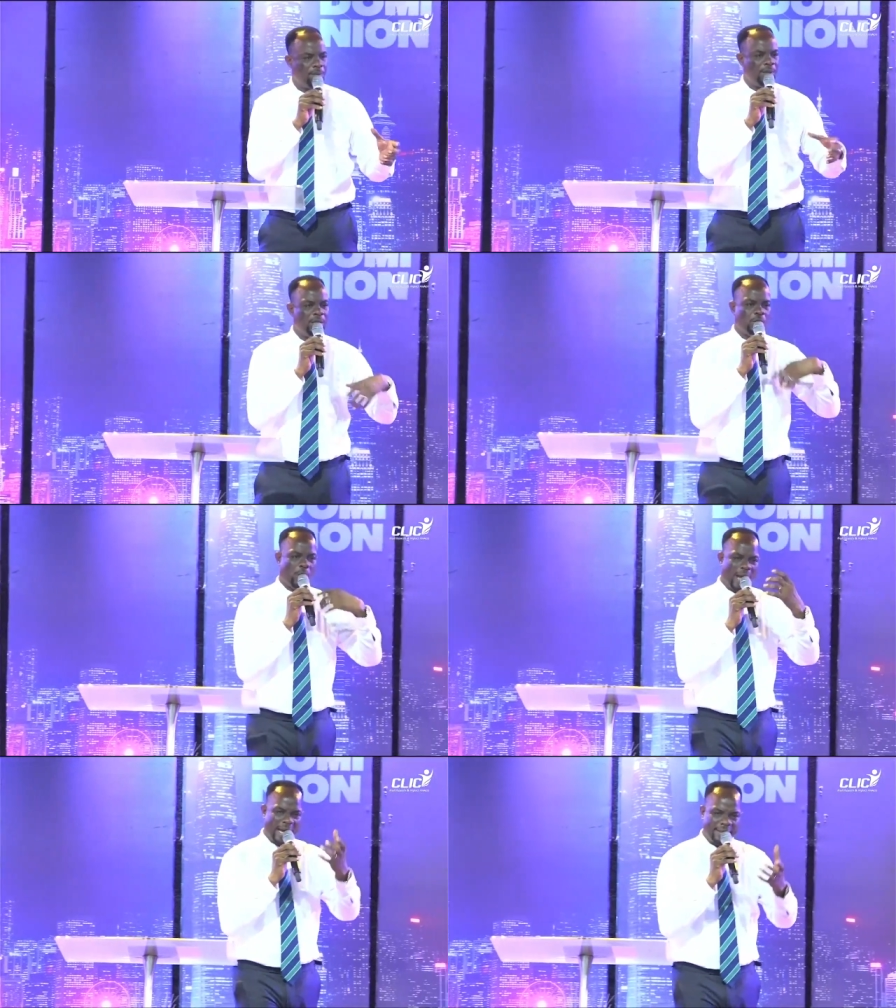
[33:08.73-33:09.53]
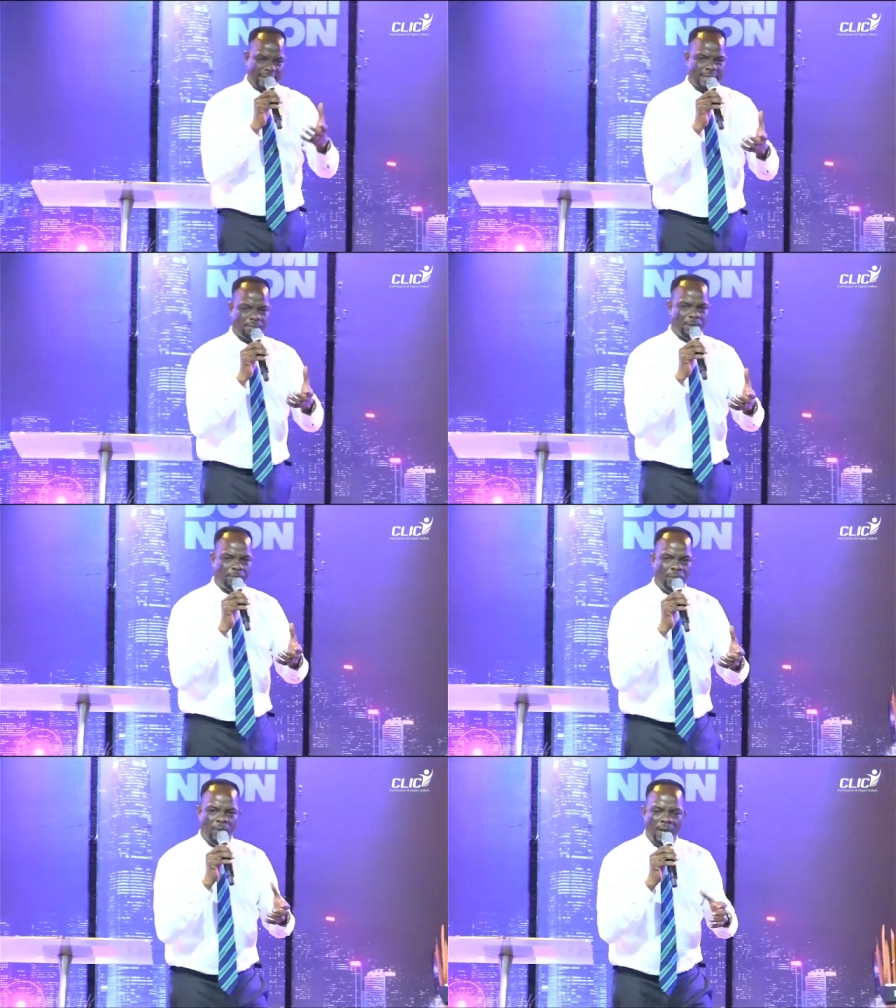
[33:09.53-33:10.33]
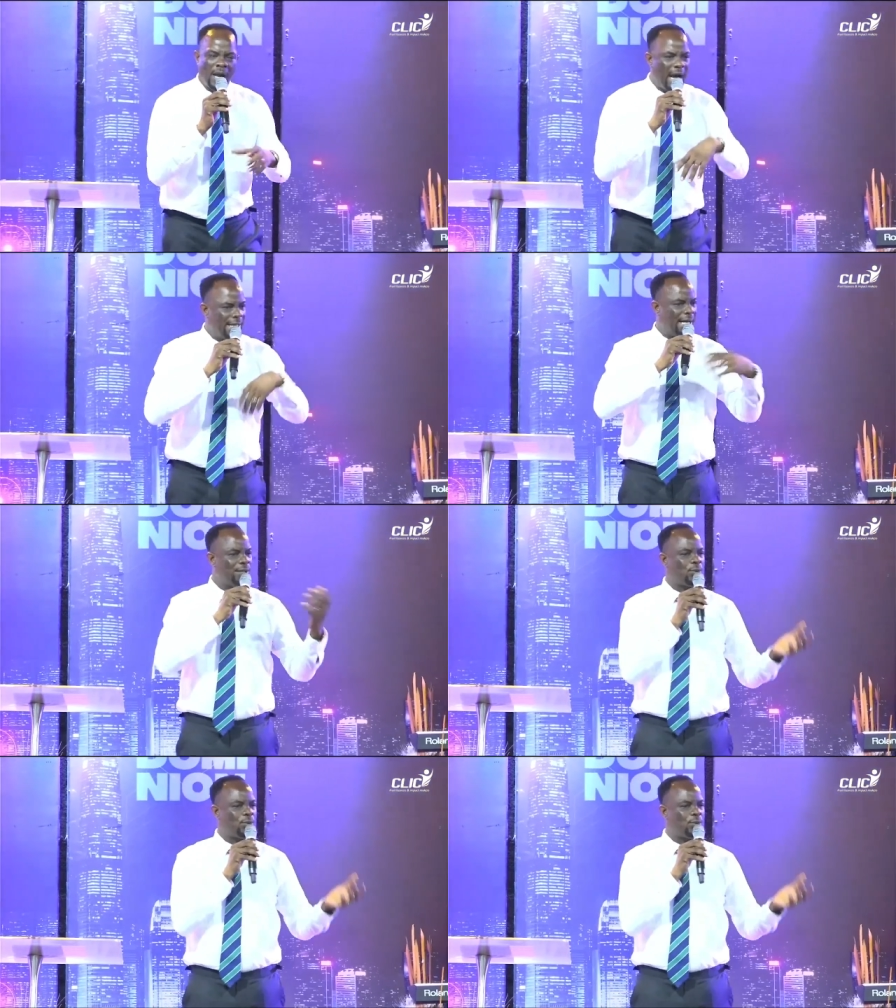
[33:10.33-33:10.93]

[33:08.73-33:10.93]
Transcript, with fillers: is the way I address people. And that's what